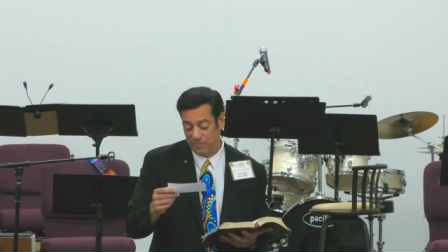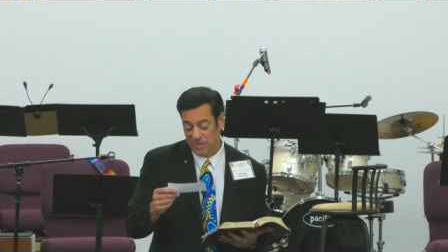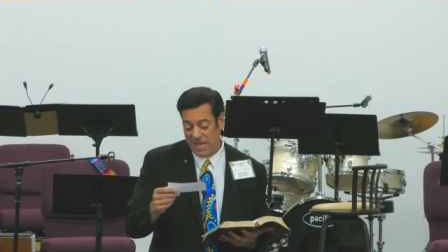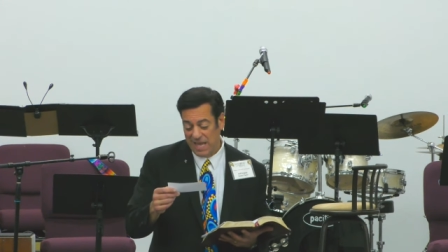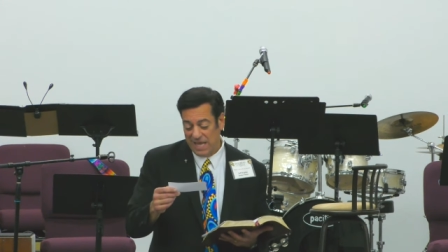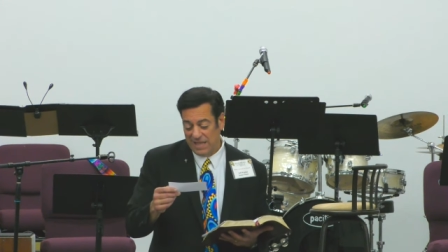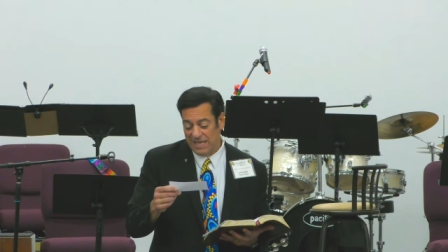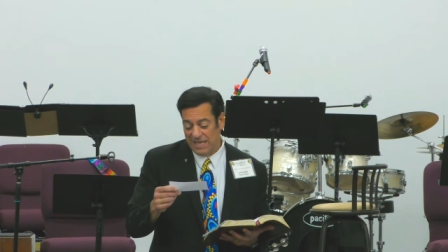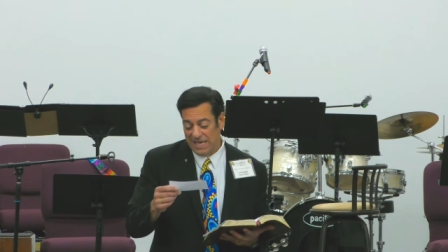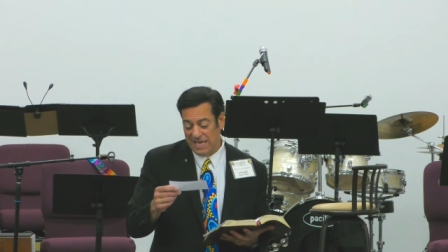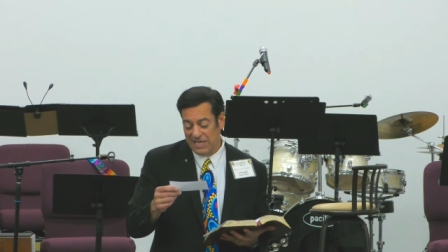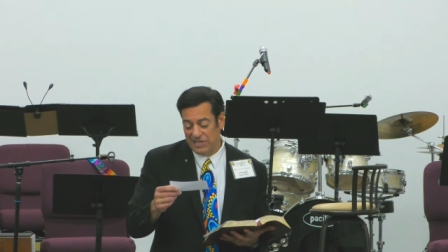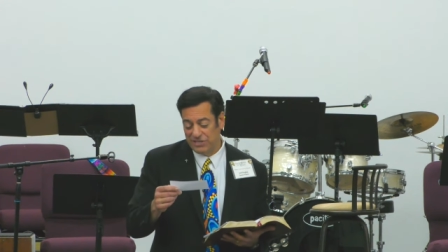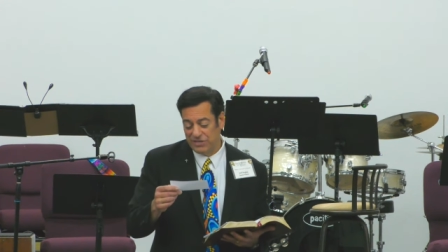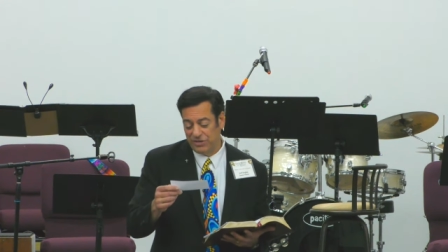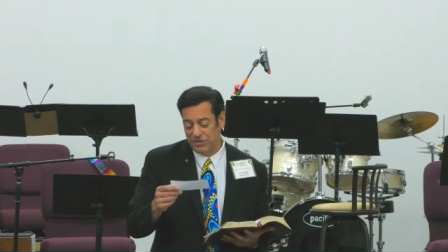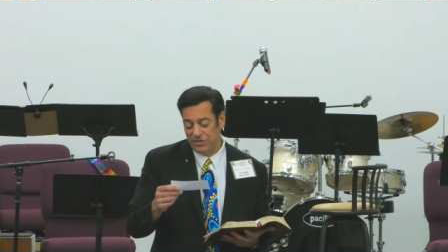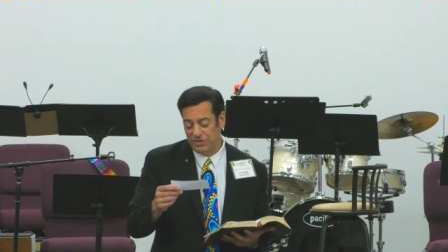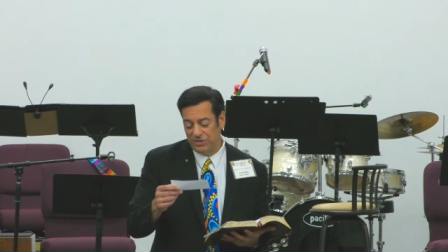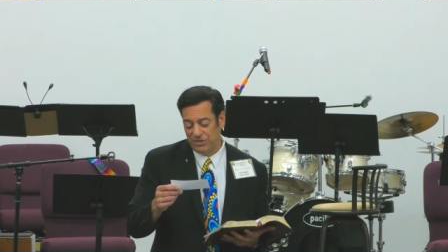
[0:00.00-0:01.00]
The
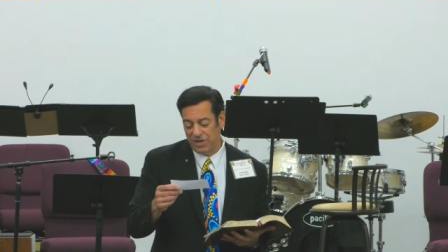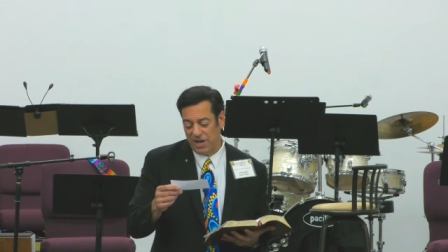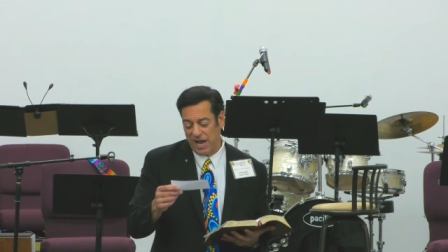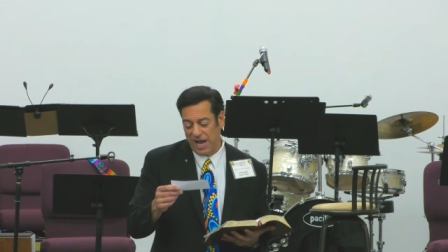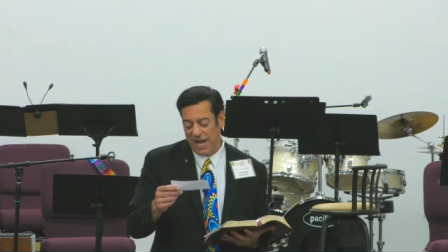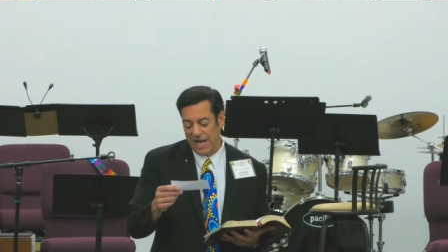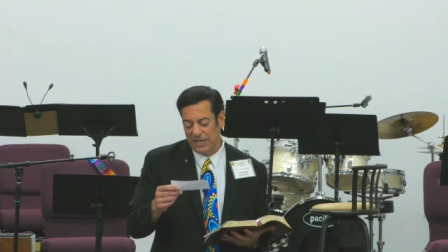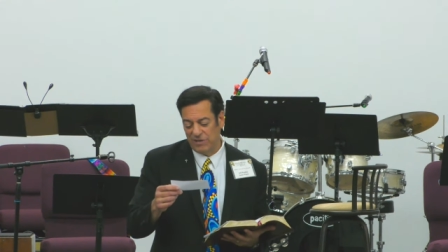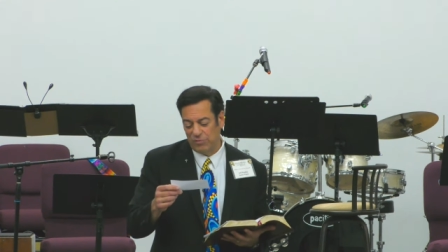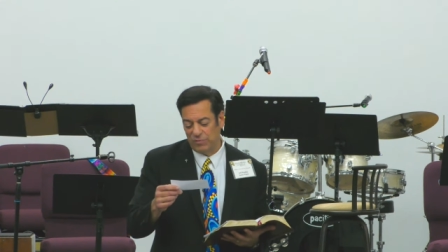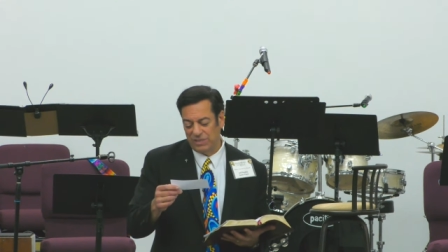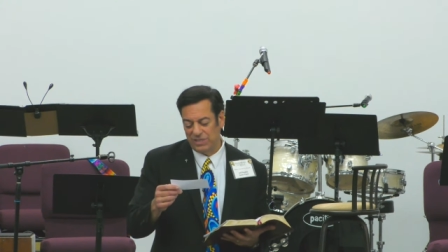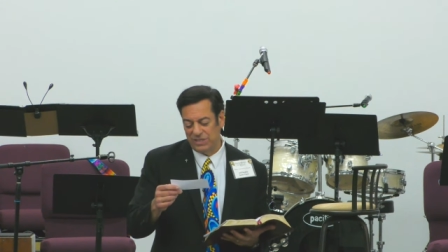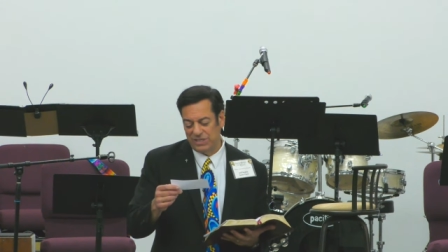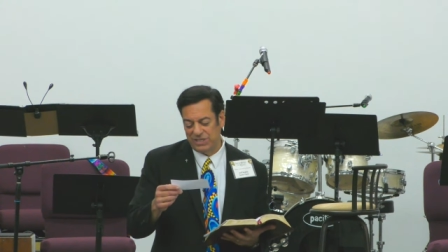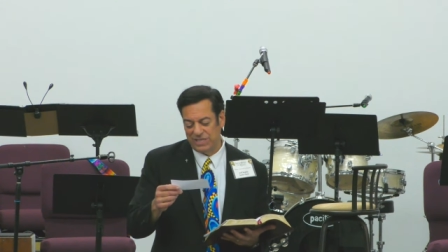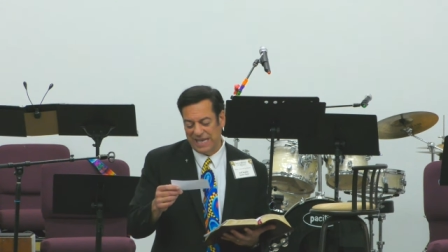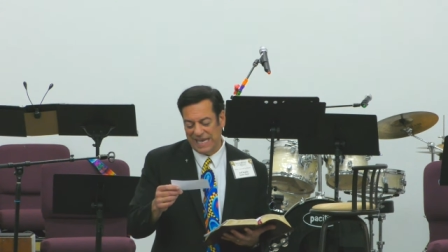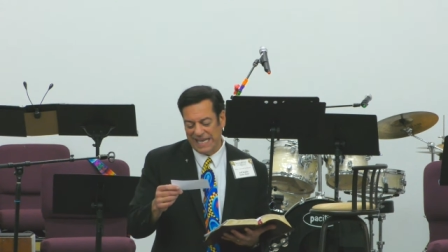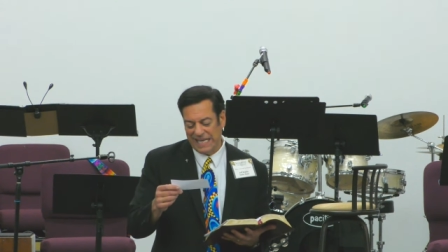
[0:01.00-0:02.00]
eternal God
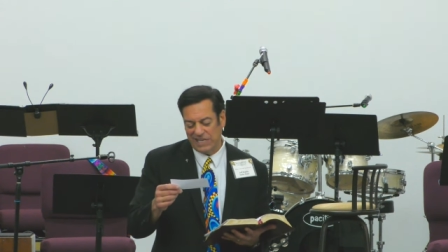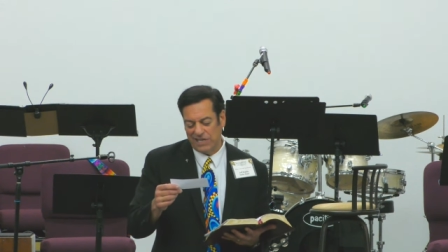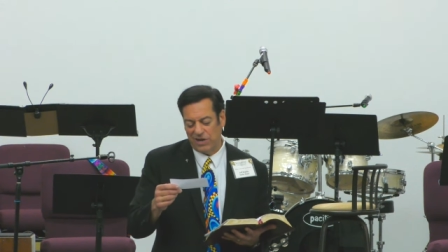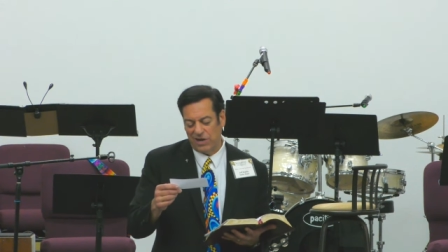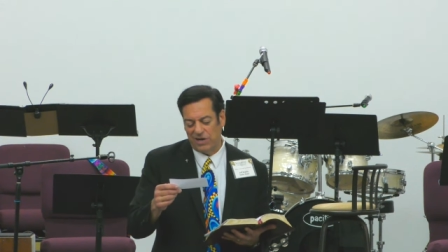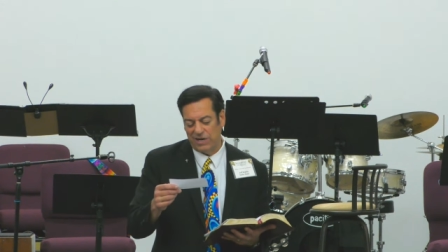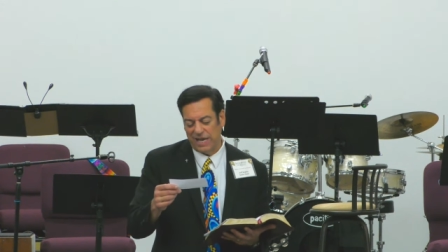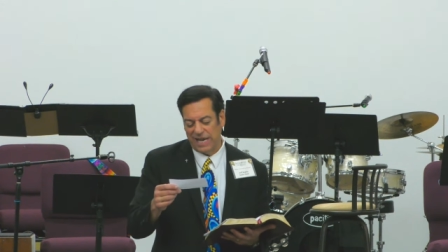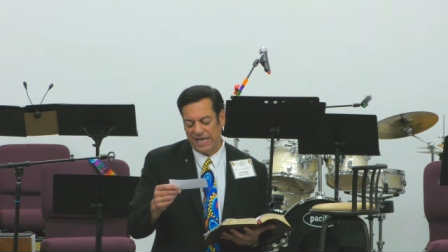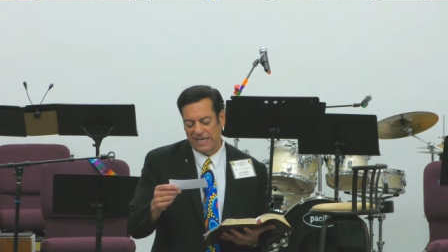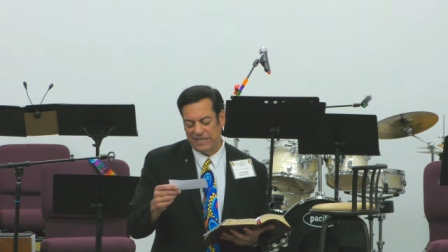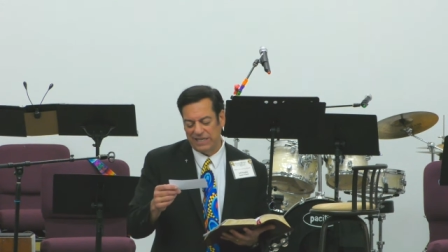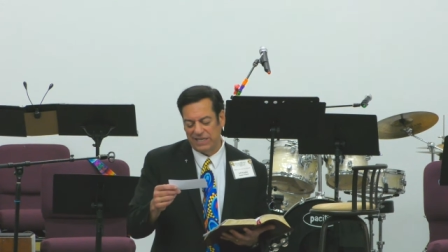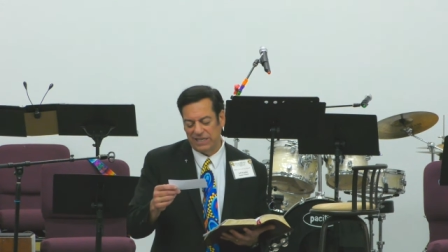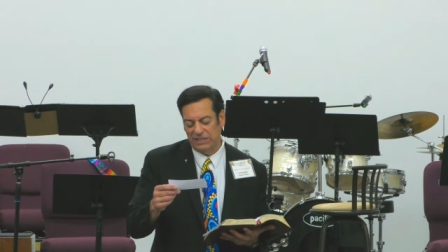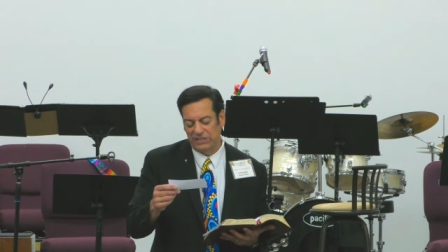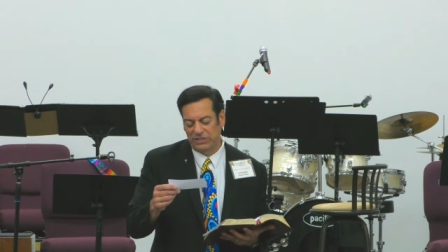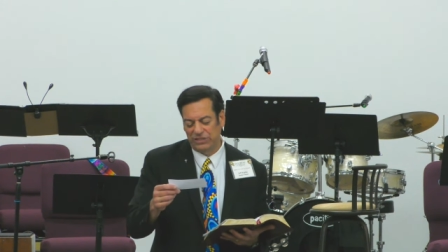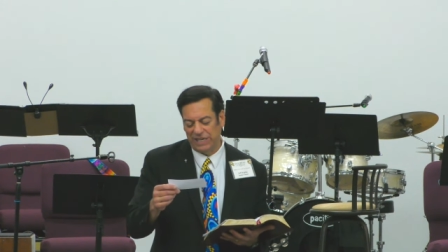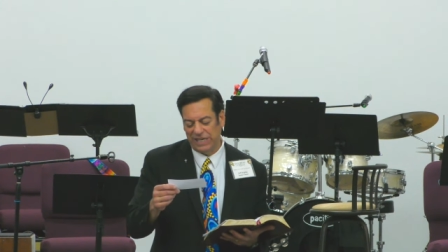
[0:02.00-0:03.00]
was incarnate
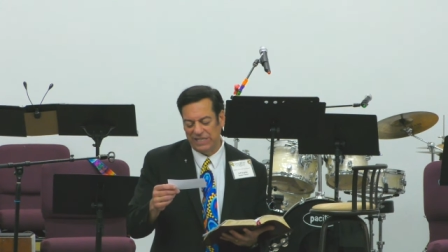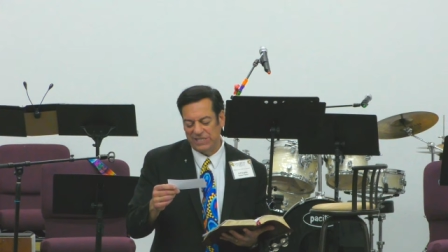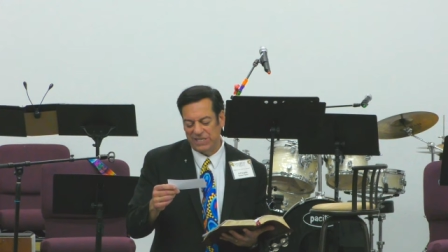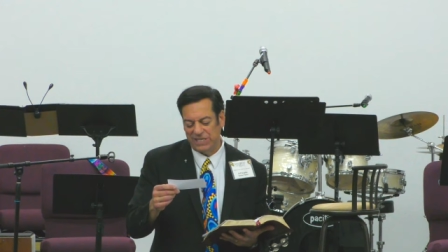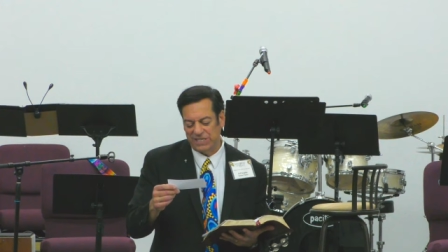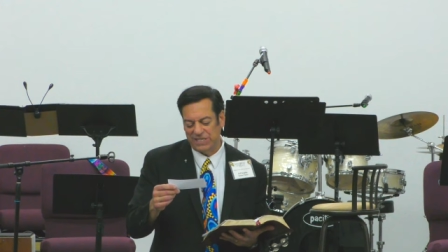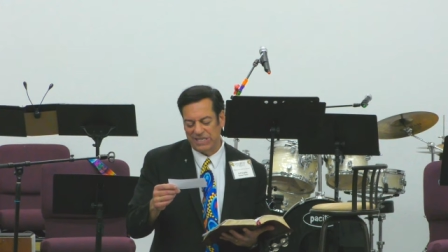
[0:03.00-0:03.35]
Jesus,